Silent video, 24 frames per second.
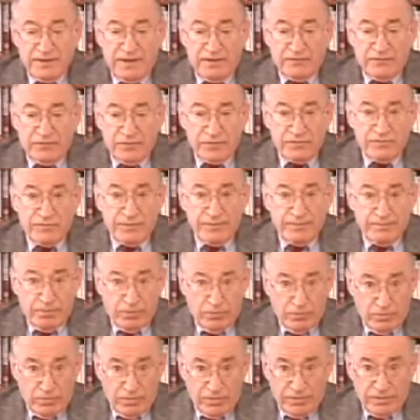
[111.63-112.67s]
that was
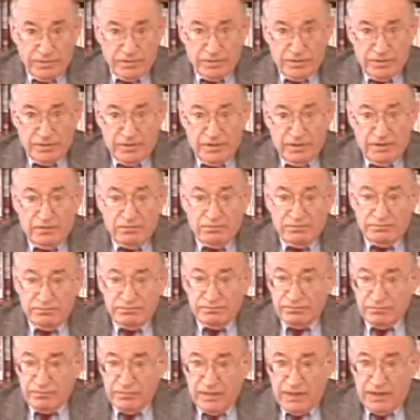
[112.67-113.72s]
reported uh,
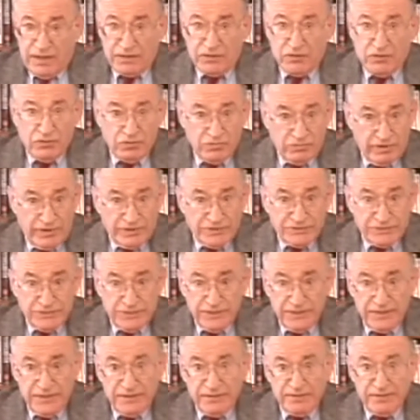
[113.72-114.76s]
at
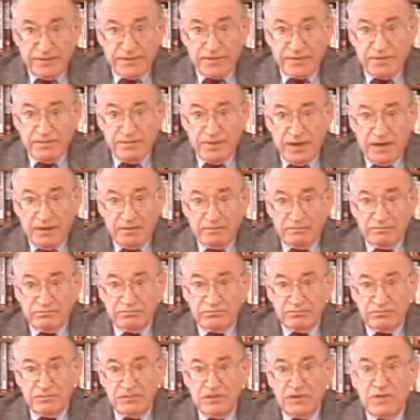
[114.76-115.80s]
congressional hearings about
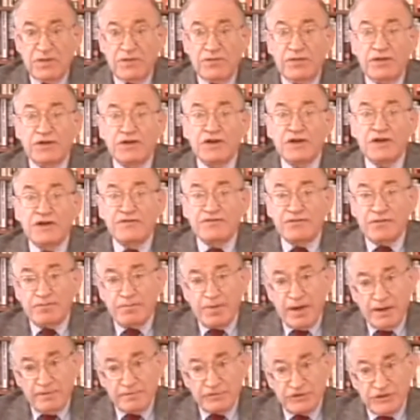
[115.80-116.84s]
the need for
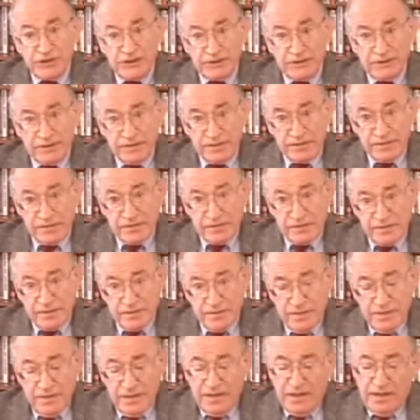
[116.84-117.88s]
bomb shelters.
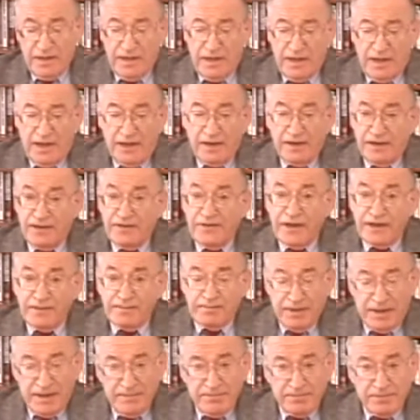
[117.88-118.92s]
And in
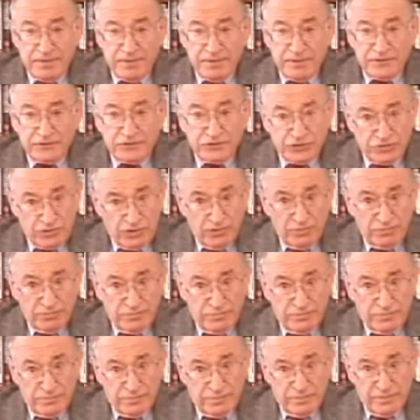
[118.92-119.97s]
that paper, it
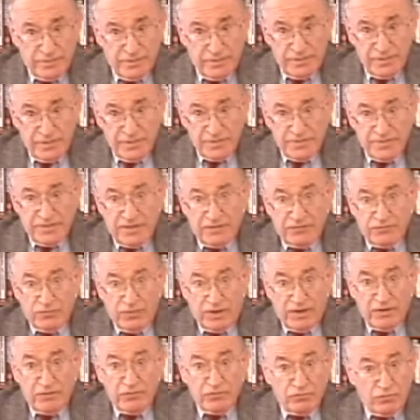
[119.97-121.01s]
showed that
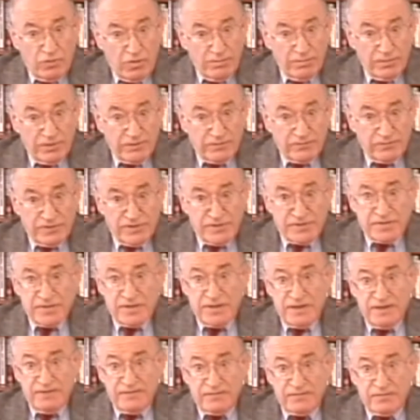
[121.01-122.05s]
when a woman
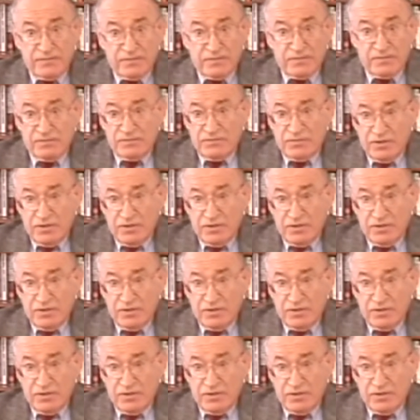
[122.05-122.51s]
receives